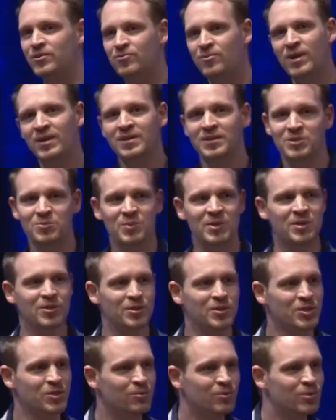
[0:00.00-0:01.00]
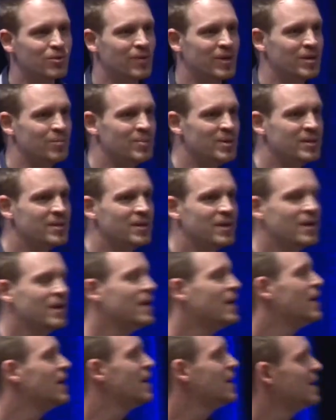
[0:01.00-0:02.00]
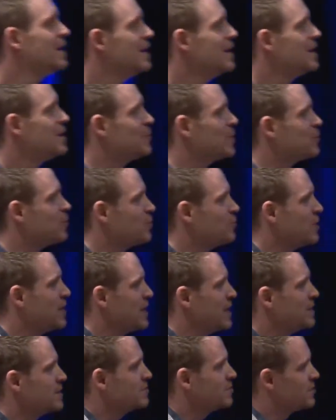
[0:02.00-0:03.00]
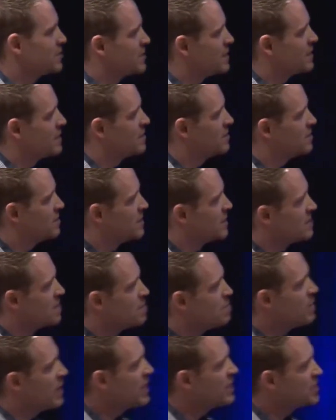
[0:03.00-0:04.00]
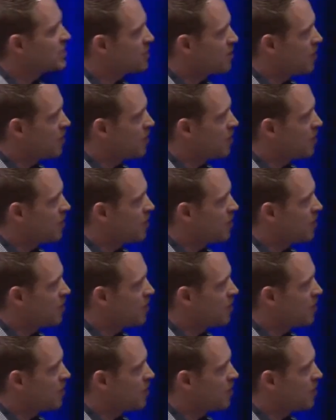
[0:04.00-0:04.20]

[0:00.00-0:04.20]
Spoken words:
drug. It's been in the news quite a bit. But what really interesting is that the major